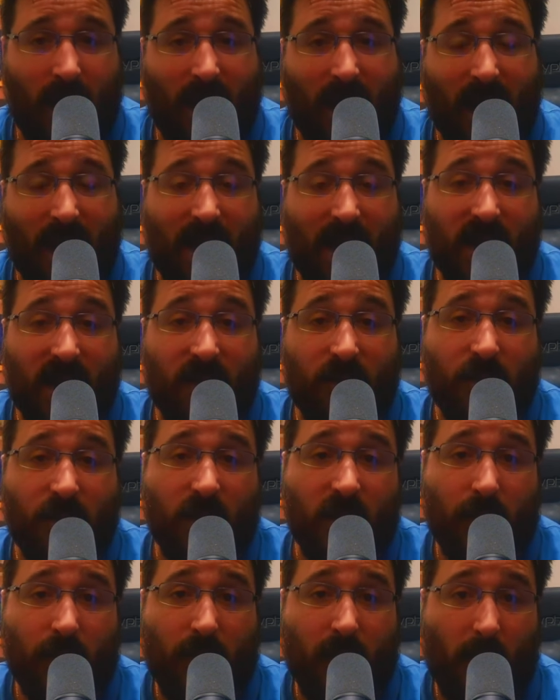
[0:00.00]
A little
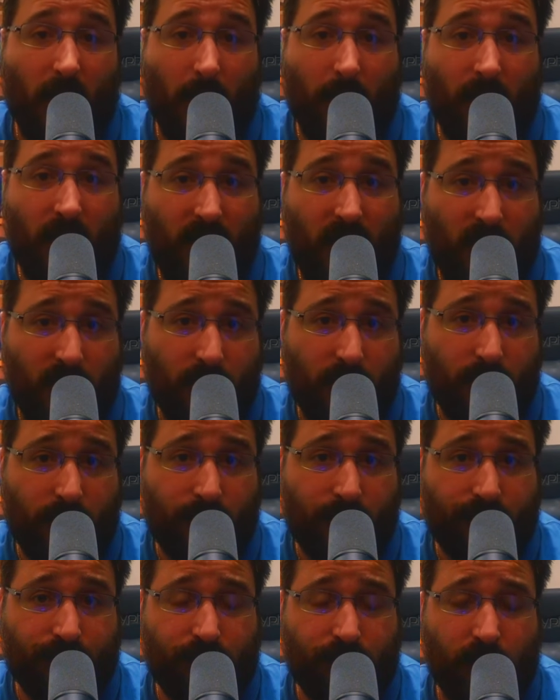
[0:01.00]
bit about me.
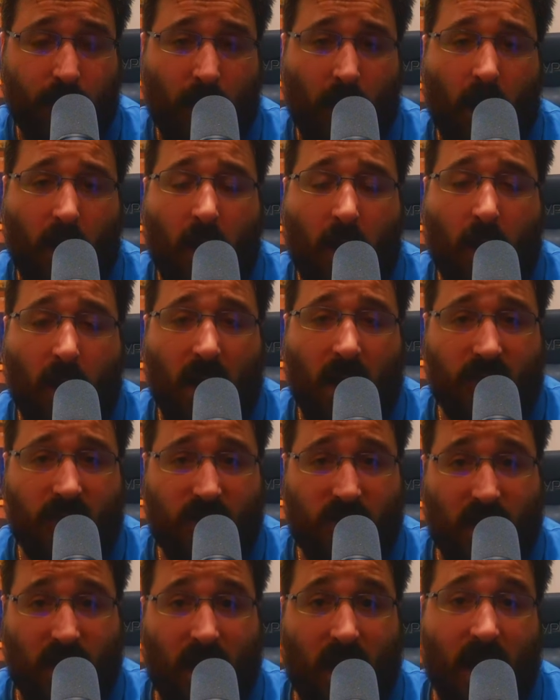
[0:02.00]
I've
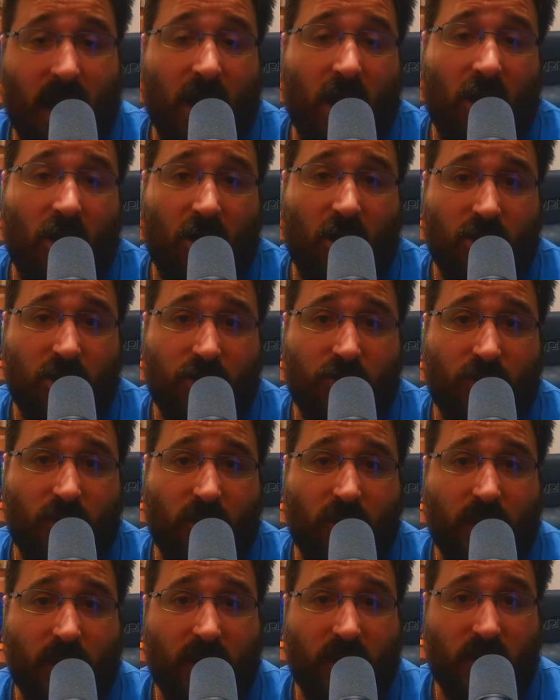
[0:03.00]
started live
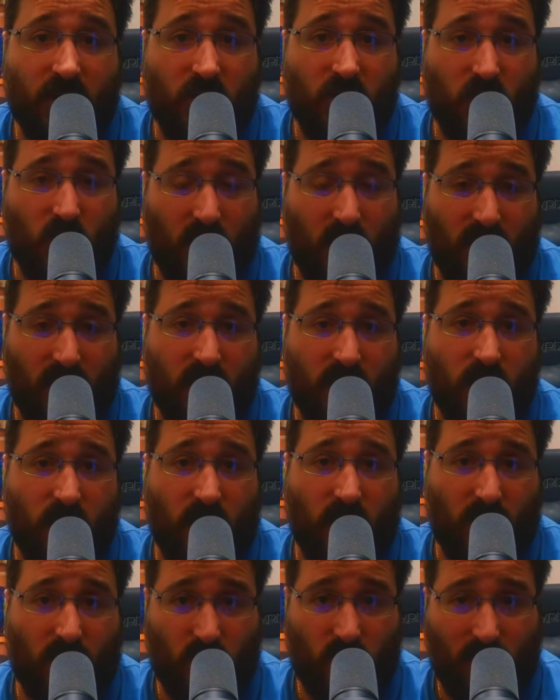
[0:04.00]
streaming in twenty
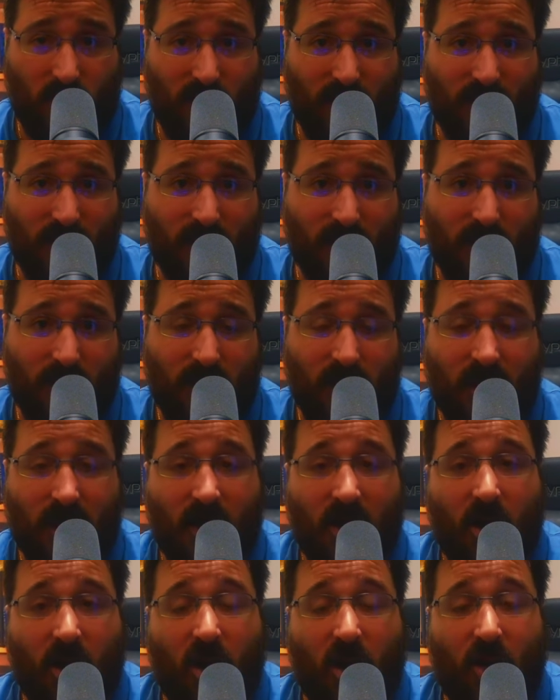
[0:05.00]
twenty-one.
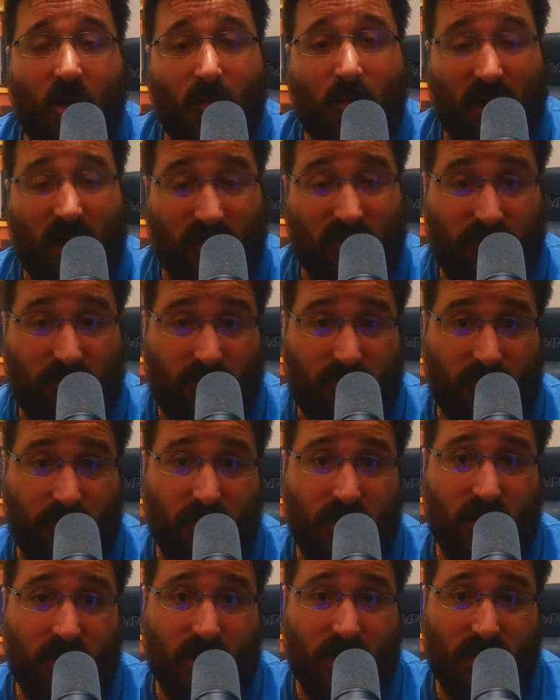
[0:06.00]
My
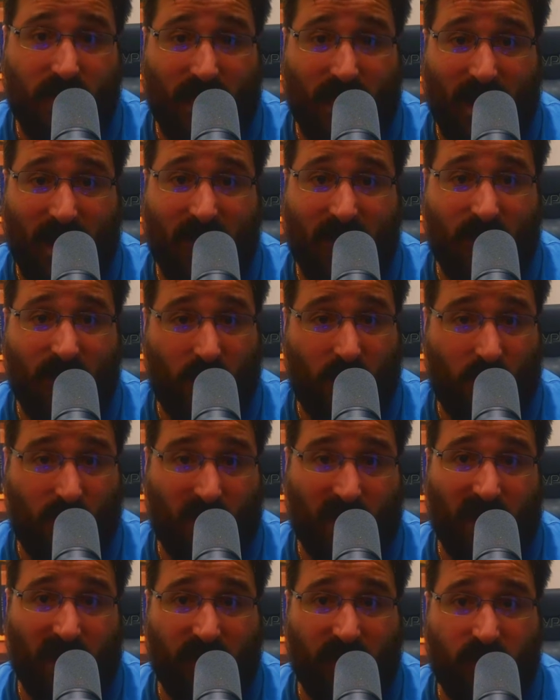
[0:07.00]
first ever
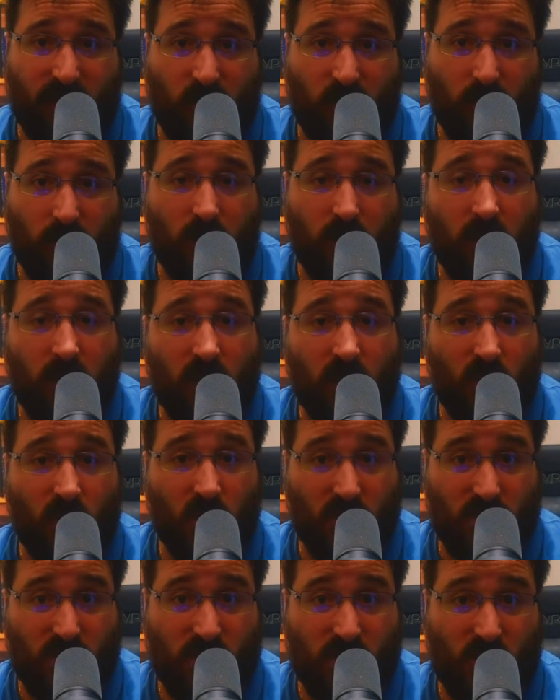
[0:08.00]
platform
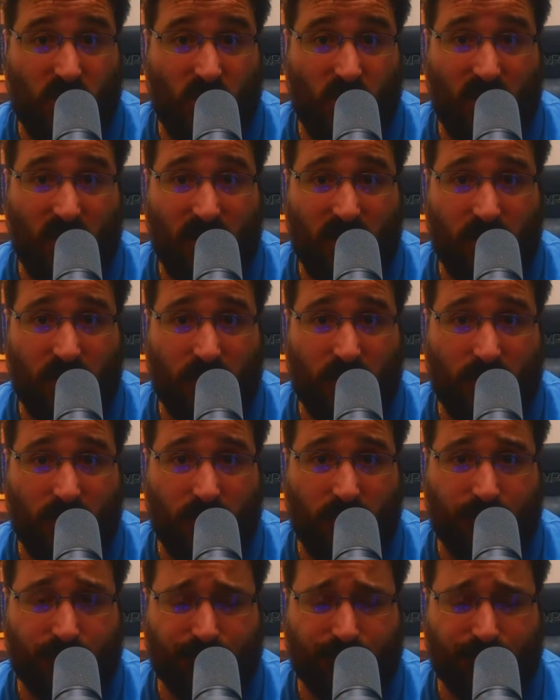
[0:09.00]
was Twitch.